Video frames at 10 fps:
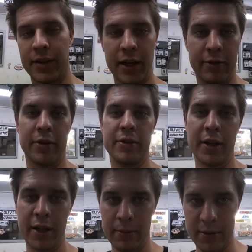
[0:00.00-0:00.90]
Anyone who's
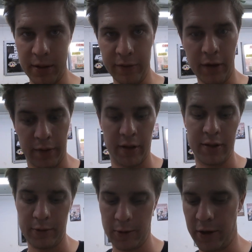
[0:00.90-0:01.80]
done RB25 heads,
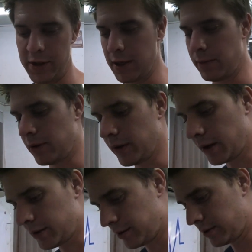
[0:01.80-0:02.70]
I'm sure, can
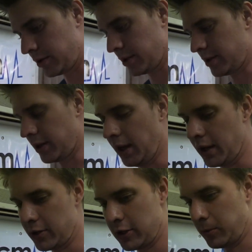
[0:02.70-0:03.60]
sympathise. Just, again,
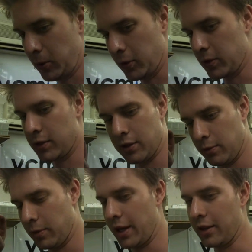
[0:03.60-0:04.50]
it's just because the
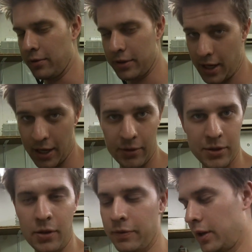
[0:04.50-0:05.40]
way the retainer is
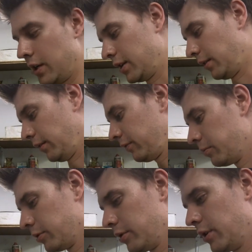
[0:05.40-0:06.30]
so far down in the lifter
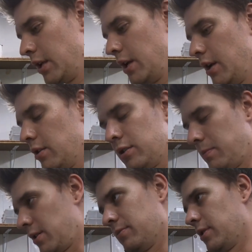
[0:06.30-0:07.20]
bore, just
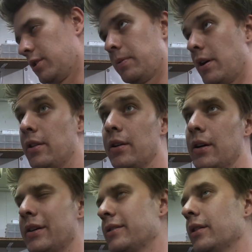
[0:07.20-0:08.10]
makes them such a pain in the
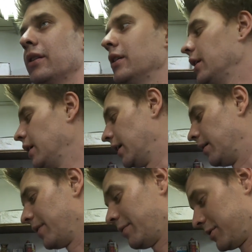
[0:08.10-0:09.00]
ass. So
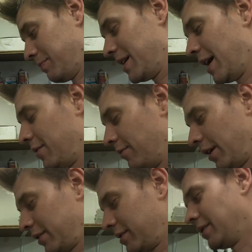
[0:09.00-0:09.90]
that was me and
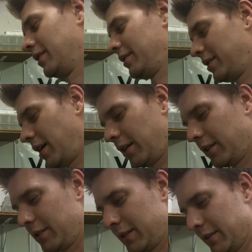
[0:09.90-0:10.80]
Rex, and it's taken
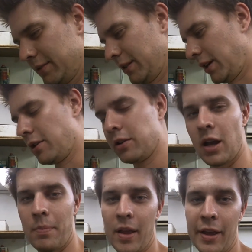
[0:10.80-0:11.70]
us like a good
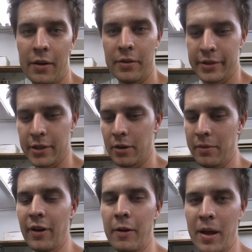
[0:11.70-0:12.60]
couple of hours. So you've got to be
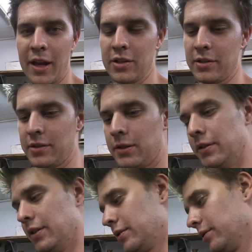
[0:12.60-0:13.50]
very patient to do
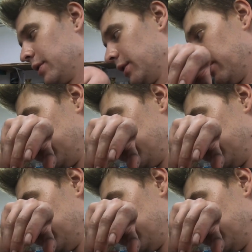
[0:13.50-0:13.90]
this sort of stuff.